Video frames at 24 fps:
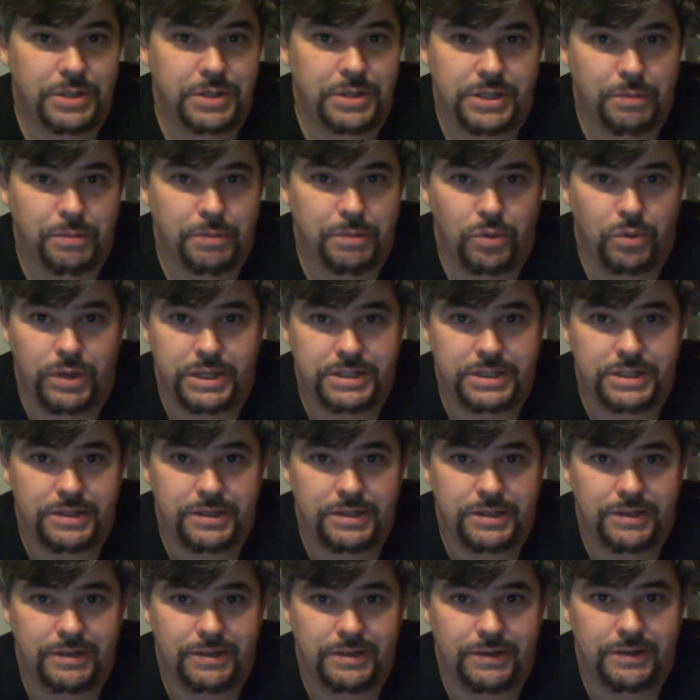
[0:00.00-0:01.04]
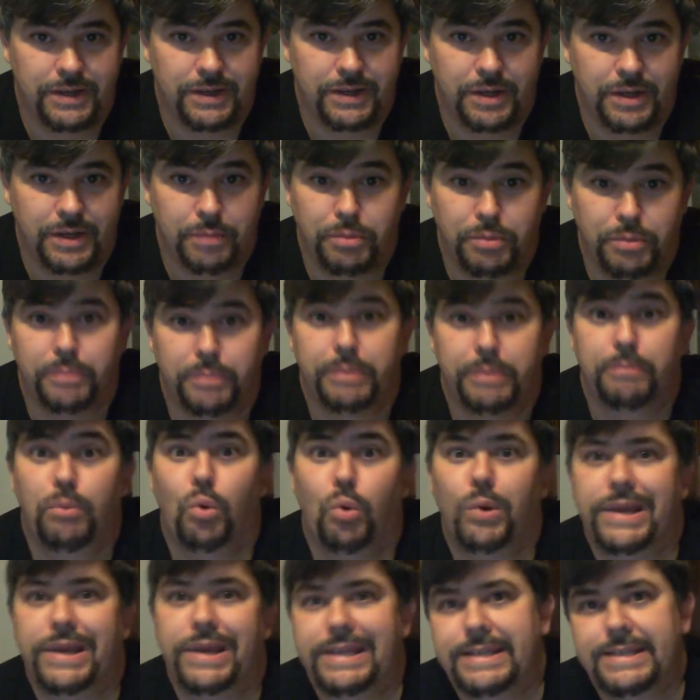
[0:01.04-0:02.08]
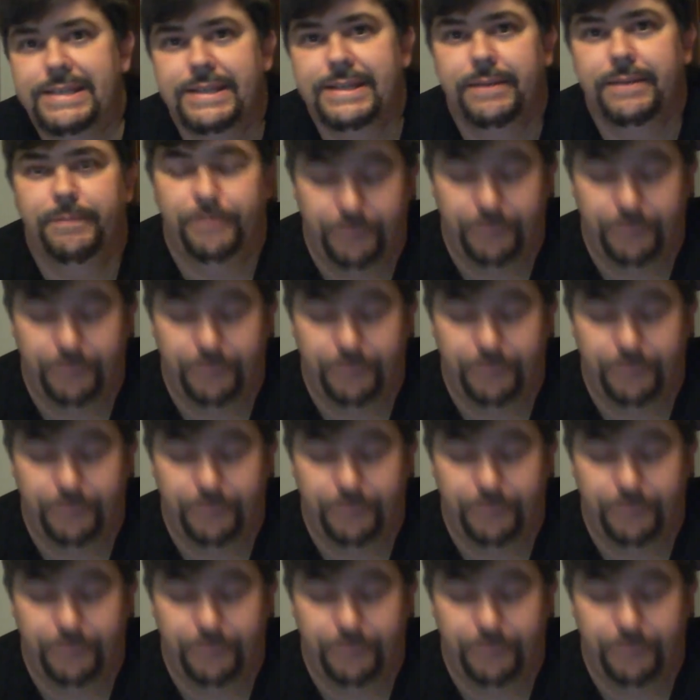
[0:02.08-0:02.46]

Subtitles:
are your boys, your Bourbon boys.